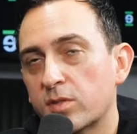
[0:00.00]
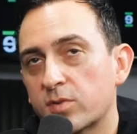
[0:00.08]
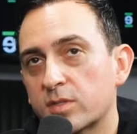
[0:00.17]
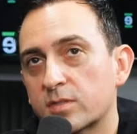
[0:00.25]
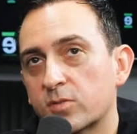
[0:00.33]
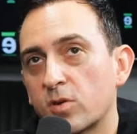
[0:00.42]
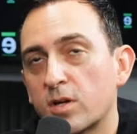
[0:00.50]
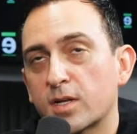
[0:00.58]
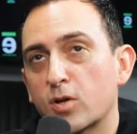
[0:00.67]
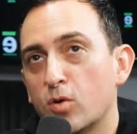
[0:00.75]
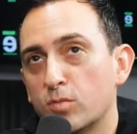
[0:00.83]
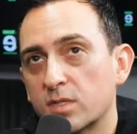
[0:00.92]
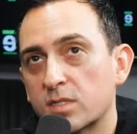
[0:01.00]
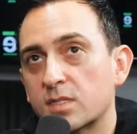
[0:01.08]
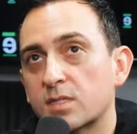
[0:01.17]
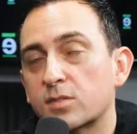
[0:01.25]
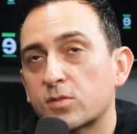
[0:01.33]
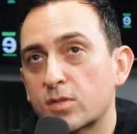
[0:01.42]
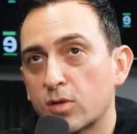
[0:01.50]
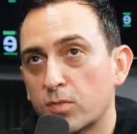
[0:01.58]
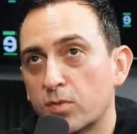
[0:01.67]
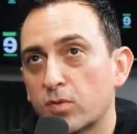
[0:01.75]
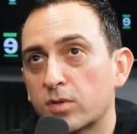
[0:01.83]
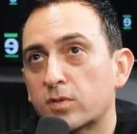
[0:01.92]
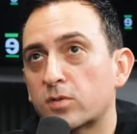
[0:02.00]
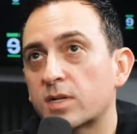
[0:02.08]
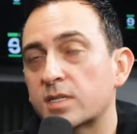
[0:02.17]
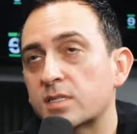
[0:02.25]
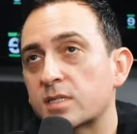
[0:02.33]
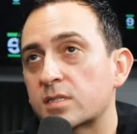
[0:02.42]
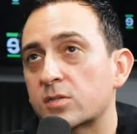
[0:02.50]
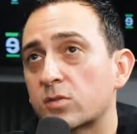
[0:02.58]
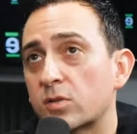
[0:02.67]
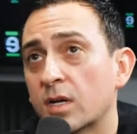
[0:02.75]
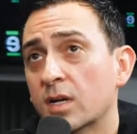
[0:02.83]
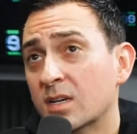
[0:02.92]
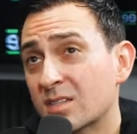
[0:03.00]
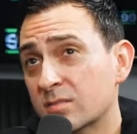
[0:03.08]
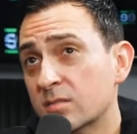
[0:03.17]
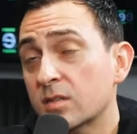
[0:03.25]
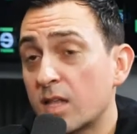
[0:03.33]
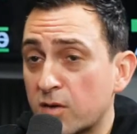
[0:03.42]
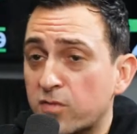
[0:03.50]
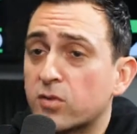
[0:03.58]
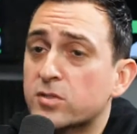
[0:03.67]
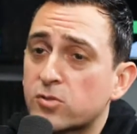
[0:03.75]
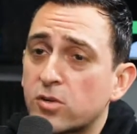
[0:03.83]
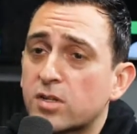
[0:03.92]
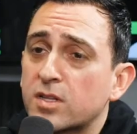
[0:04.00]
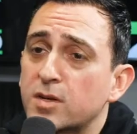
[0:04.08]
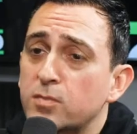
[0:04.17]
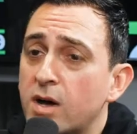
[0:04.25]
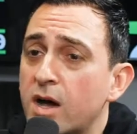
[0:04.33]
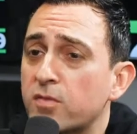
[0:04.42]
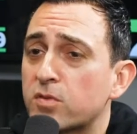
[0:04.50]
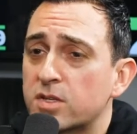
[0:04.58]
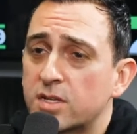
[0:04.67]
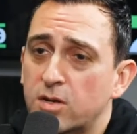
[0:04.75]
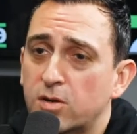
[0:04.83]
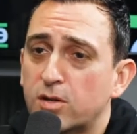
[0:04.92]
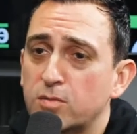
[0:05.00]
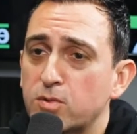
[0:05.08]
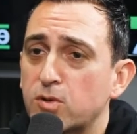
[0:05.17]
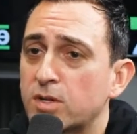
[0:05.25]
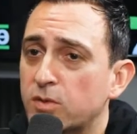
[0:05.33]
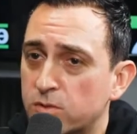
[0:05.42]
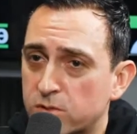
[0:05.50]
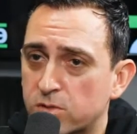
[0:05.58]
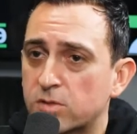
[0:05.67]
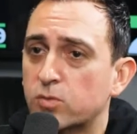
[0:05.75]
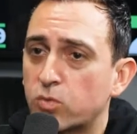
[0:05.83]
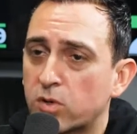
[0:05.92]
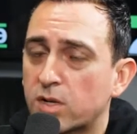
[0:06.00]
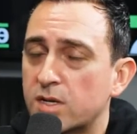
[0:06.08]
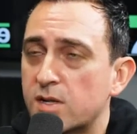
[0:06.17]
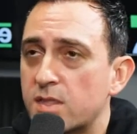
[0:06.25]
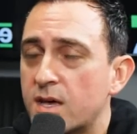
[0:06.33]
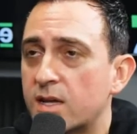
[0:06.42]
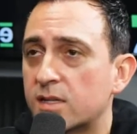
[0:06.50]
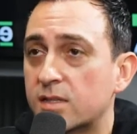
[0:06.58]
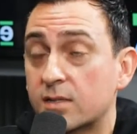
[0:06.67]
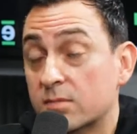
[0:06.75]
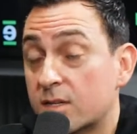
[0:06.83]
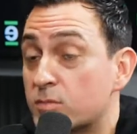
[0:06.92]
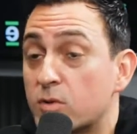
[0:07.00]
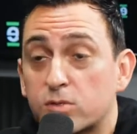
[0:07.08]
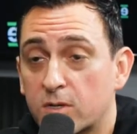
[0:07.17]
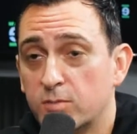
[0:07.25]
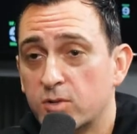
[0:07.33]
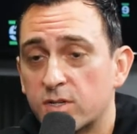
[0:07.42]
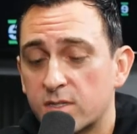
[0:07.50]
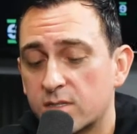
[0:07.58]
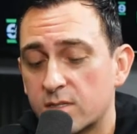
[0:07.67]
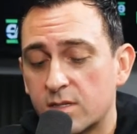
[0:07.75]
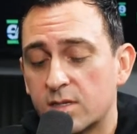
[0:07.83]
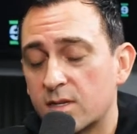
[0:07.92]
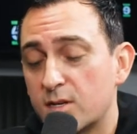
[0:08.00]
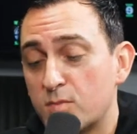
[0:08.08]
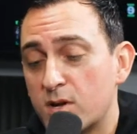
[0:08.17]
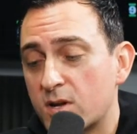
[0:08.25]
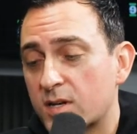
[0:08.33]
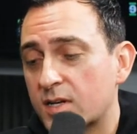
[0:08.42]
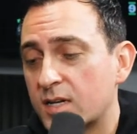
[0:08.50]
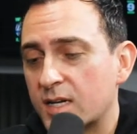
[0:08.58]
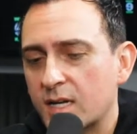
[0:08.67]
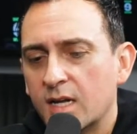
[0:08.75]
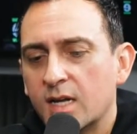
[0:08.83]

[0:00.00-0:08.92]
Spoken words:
Whether it's chronic homelessness or the opioid crisis or a lot of folks struggling in poverty in our community, we're still working on that, like most communities in America.